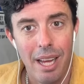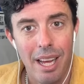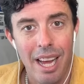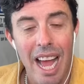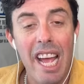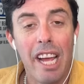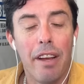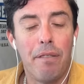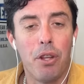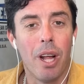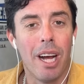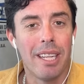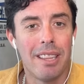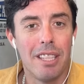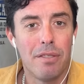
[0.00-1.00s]
Hey, if you
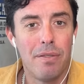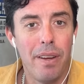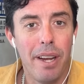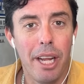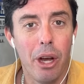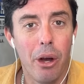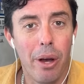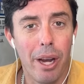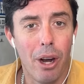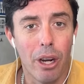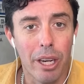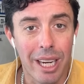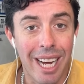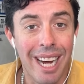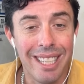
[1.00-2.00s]
like this video and
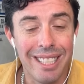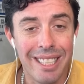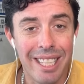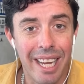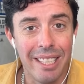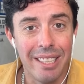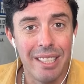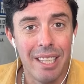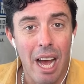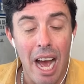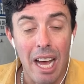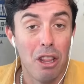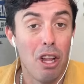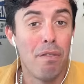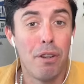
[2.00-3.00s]
our content,
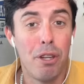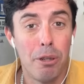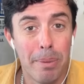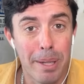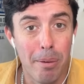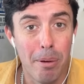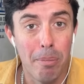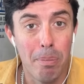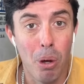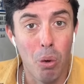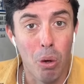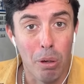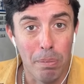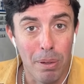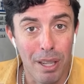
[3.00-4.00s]
I'd love for you to become a
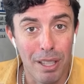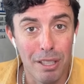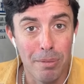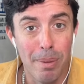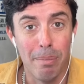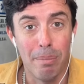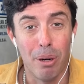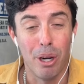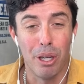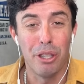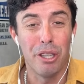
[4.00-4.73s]
Bulwark Plus member.